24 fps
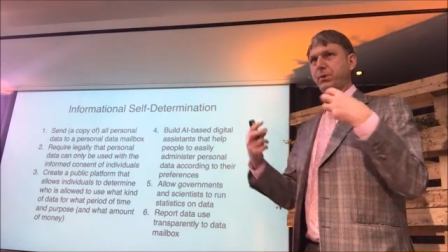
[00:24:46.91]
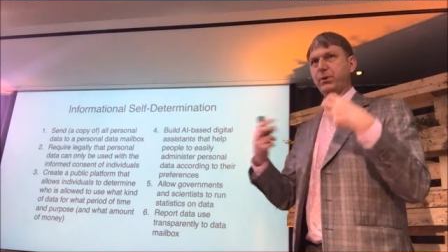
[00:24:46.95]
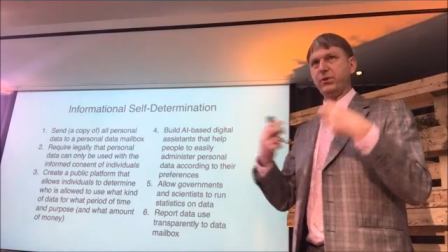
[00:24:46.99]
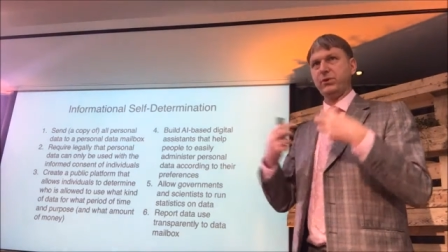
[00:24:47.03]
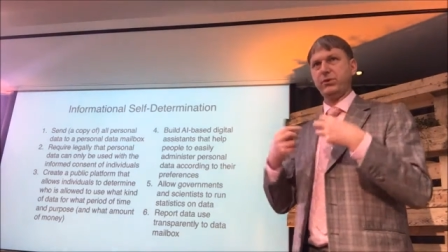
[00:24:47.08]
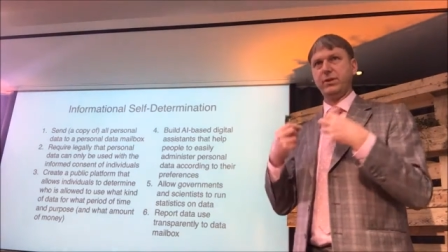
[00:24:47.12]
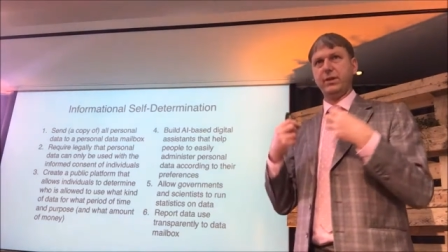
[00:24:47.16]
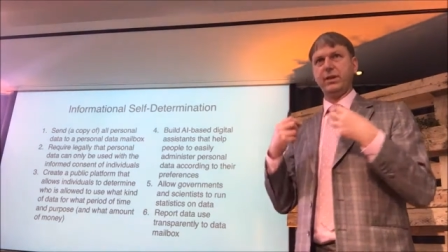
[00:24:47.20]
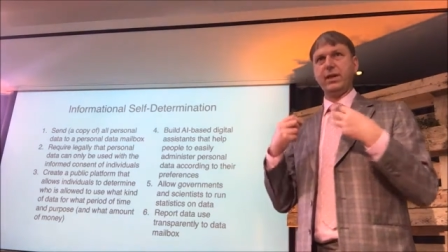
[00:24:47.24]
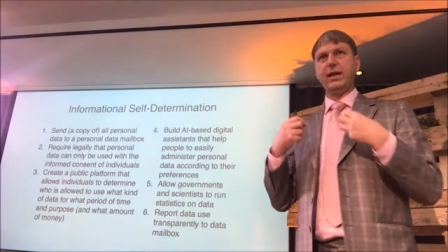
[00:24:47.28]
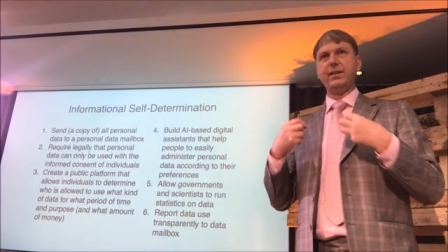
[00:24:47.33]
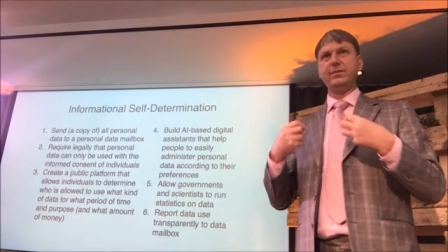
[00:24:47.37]

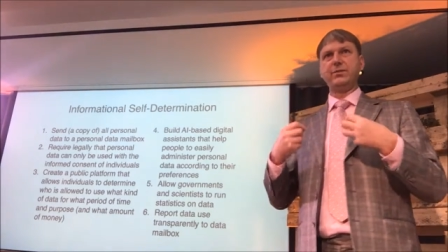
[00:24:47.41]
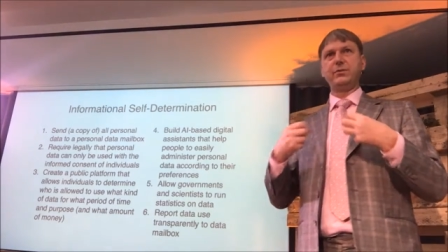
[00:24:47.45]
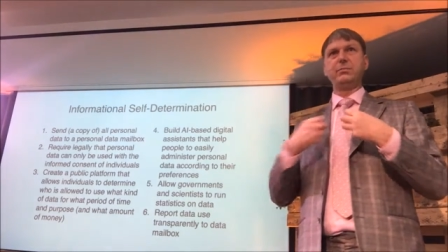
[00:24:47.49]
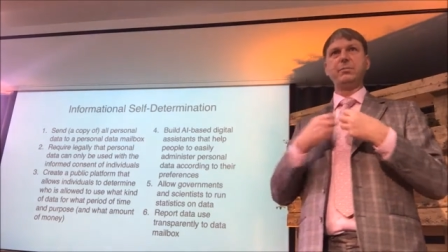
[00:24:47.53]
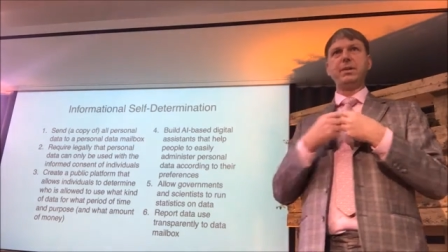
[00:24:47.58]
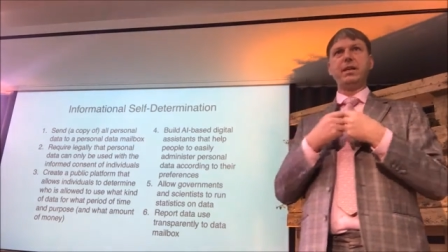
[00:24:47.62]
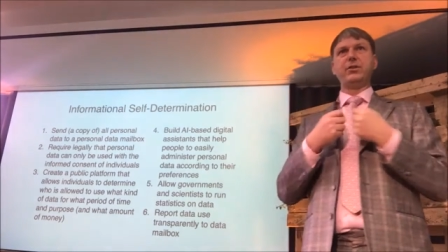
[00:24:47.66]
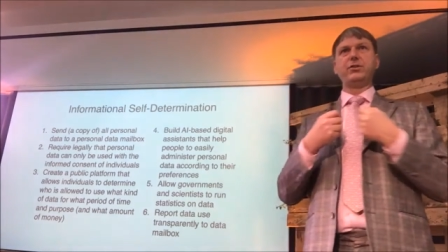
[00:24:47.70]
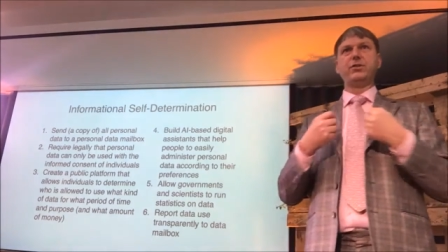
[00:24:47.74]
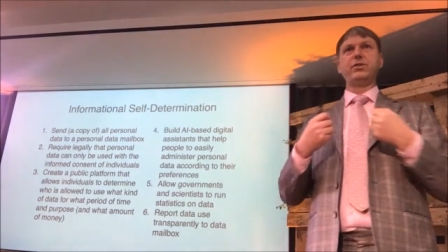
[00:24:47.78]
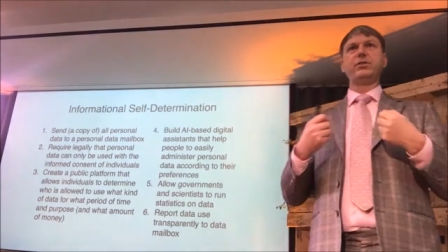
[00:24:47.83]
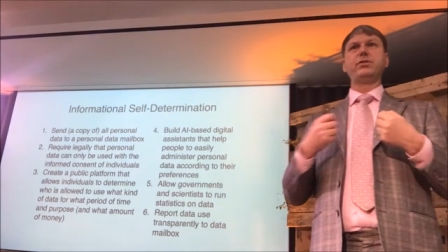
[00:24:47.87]
personalize
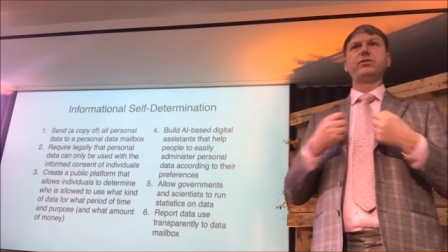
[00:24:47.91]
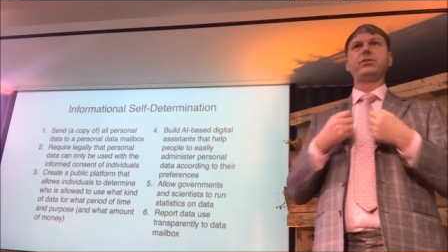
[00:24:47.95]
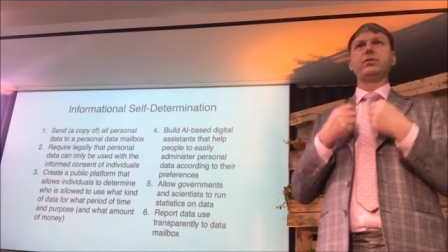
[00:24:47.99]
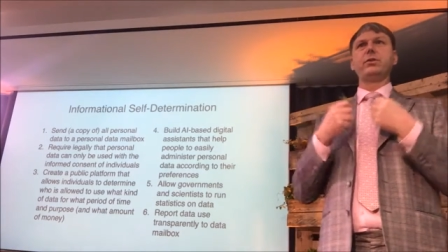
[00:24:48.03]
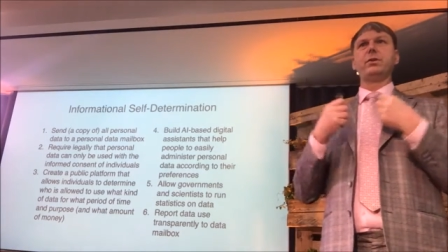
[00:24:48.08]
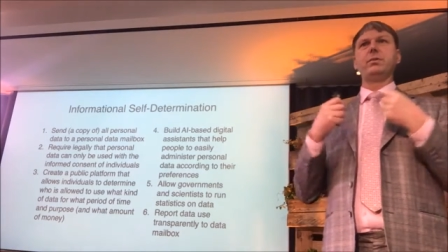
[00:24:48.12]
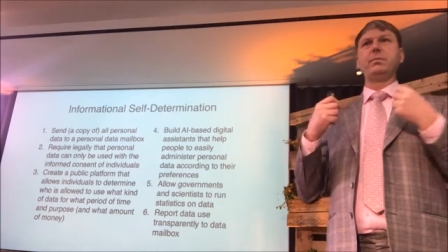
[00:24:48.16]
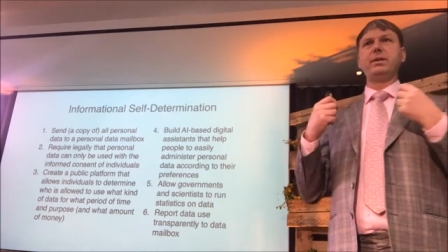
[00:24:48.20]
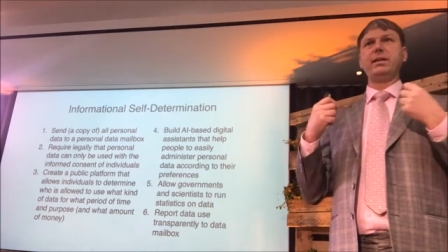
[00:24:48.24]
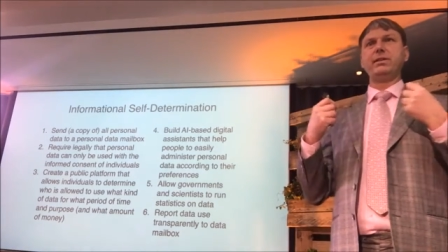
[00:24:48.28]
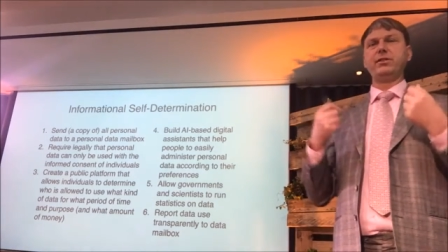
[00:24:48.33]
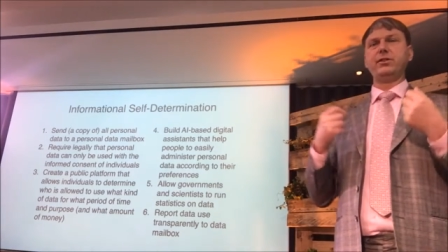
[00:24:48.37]
matches,
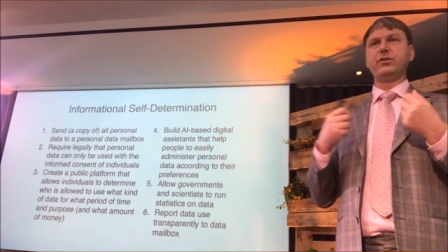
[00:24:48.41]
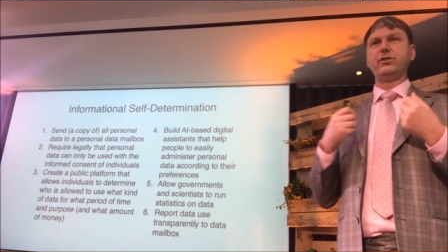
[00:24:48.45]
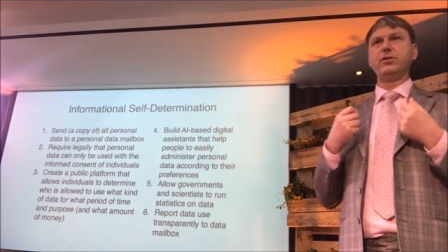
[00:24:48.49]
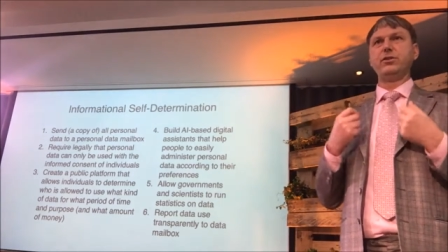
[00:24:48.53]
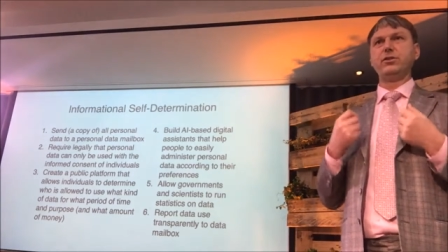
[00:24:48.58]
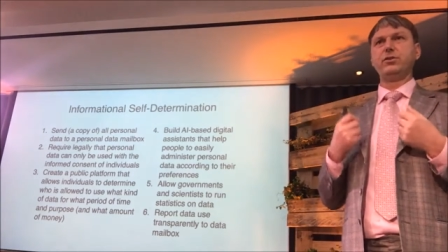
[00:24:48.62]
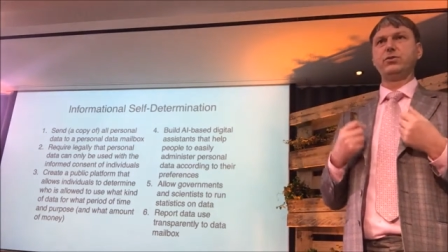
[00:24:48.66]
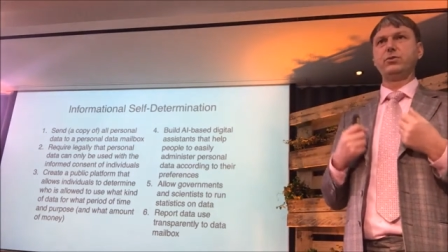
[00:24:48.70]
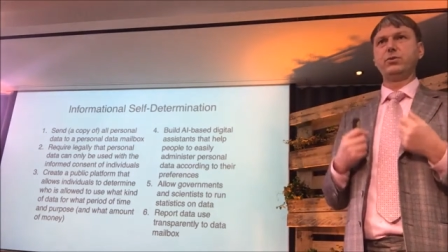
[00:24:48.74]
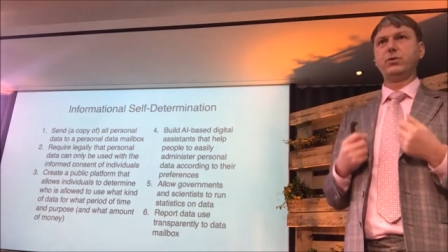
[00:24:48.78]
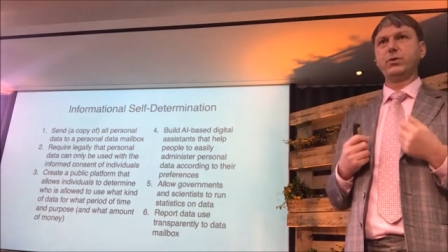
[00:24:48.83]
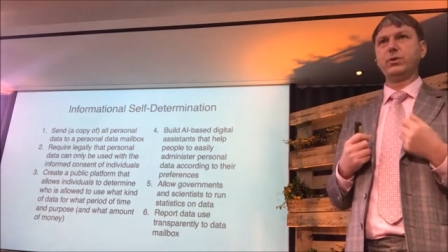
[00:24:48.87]

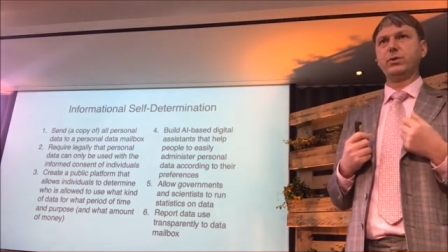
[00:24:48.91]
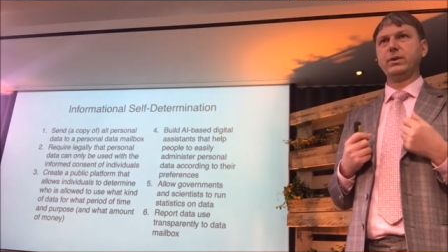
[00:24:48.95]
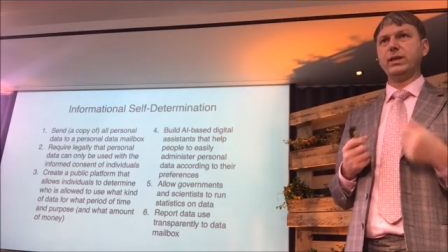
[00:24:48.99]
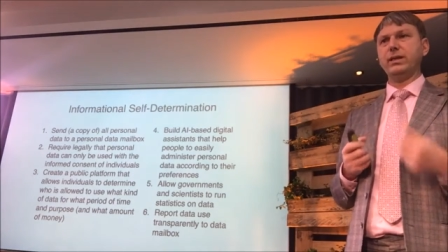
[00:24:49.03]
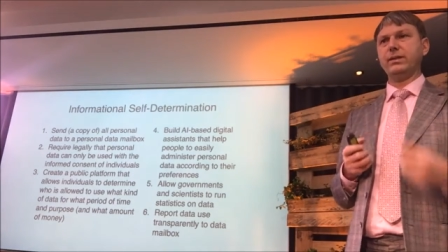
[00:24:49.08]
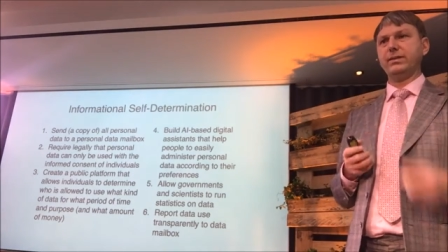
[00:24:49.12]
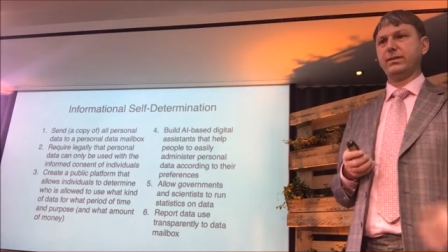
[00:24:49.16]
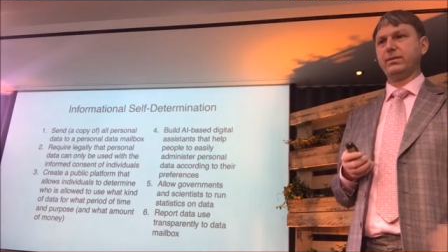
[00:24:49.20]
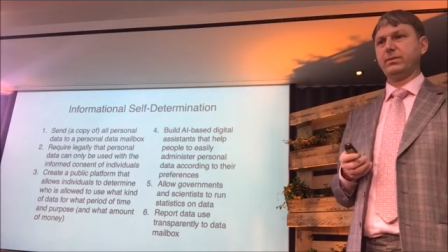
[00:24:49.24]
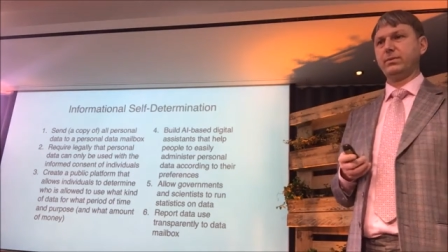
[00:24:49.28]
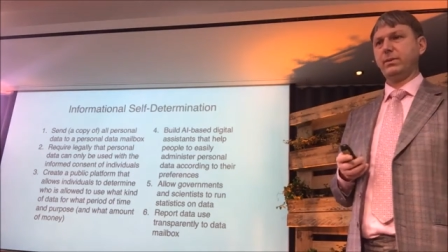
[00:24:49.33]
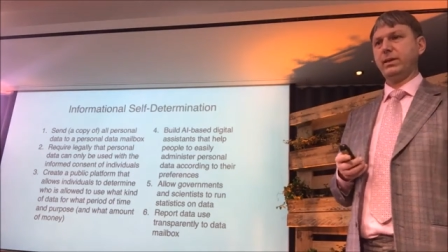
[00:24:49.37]
messages for
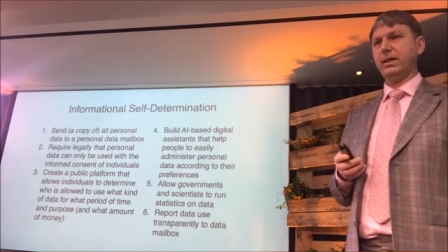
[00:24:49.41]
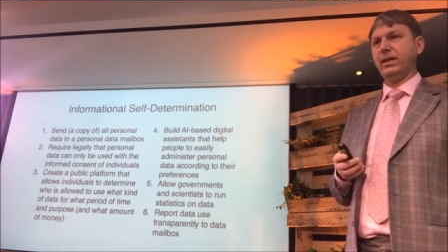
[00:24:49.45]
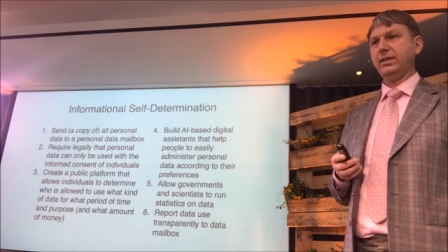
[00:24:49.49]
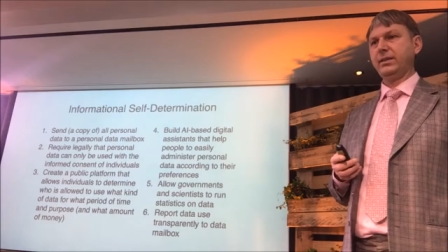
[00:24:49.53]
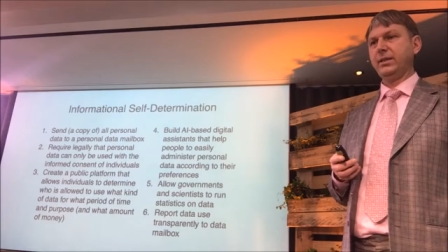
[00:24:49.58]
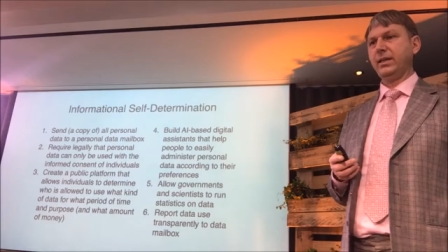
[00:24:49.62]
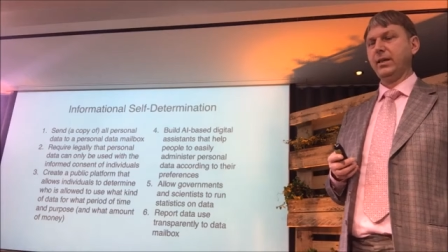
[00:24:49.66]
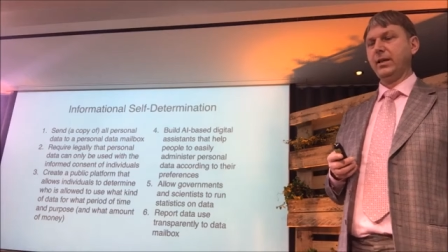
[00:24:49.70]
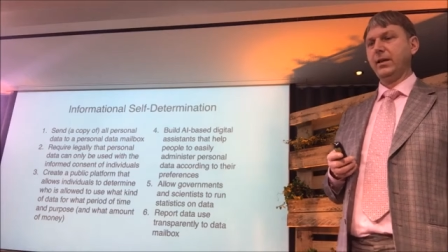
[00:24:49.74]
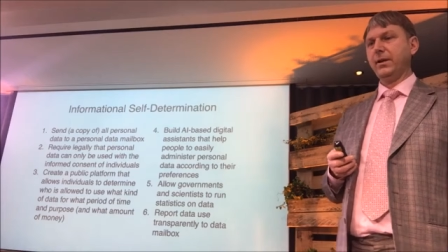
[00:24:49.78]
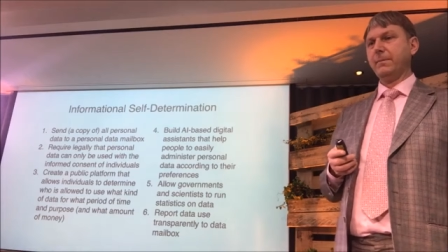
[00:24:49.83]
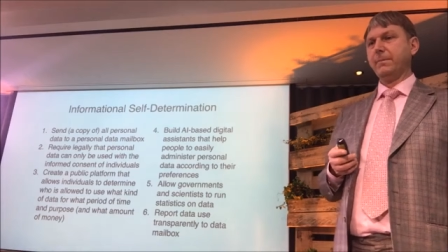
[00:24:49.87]
us,
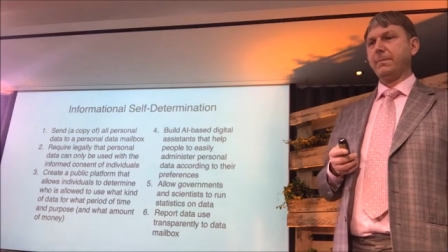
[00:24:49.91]
right?